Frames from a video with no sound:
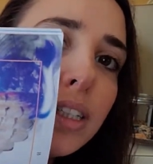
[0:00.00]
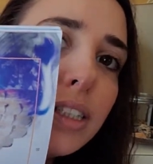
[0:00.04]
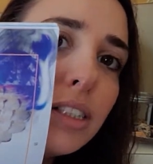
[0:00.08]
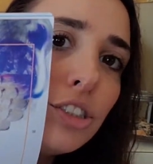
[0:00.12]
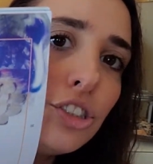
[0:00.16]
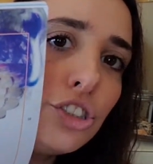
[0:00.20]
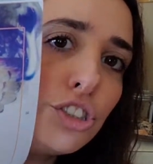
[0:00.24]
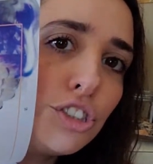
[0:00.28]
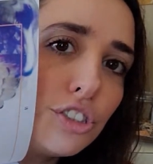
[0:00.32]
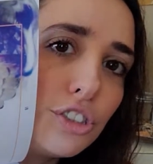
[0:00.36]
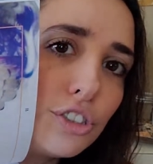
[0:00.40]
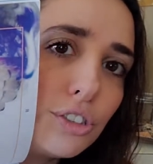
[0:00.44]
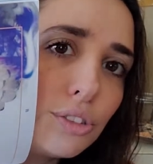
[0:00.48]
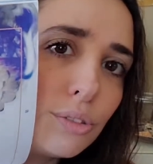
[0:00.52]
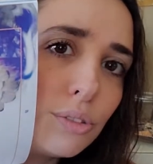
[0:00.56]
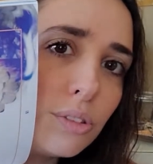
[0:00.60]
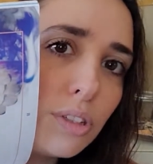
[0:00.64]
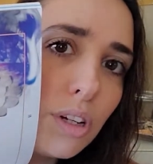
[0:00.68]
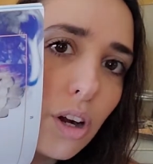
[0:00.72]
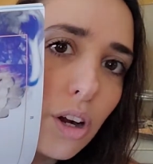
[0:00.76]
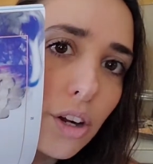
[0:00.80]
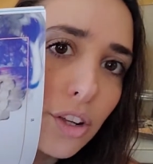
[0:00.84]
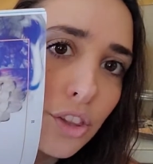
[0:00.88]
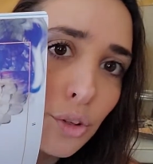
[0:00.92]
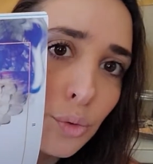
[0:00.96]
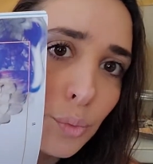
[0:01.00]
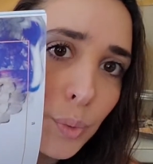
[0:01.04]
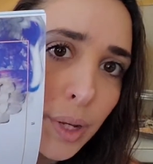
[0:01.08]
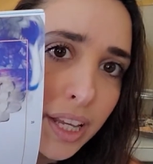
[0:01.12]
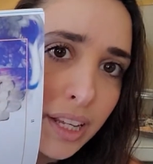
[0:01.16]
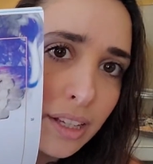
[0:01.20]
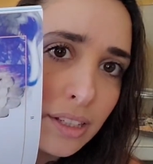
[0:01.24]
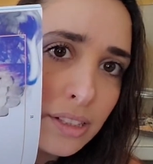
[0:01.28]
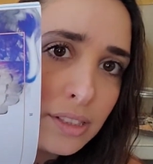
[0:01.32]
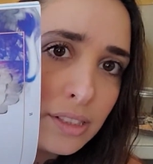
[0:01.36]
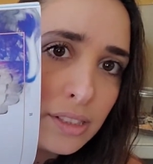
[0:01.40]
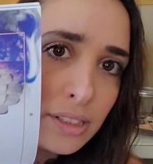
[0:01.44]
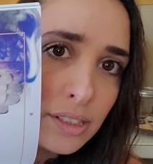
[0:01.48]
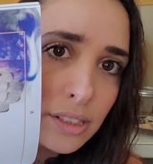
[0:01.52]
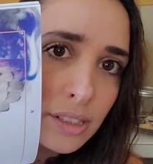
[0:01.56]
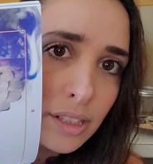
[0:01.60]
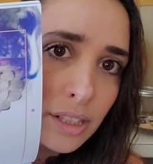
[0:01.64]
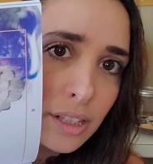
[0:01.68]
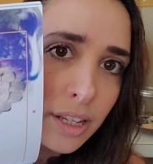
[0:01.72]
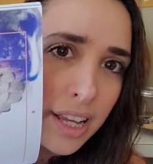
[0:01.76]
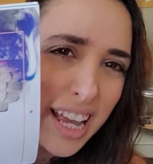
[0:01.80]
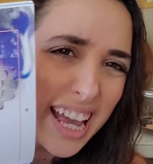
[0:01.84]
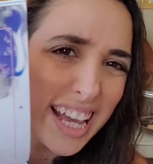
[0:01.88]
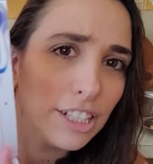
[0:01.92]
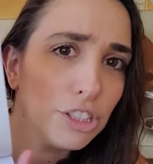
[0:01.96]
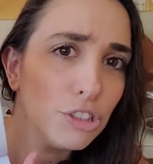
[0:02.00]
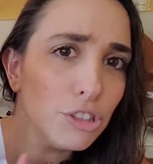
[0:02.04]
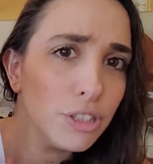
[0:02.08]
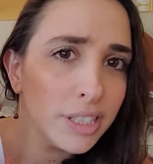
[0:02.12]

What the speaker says: and 2 are the wings. And you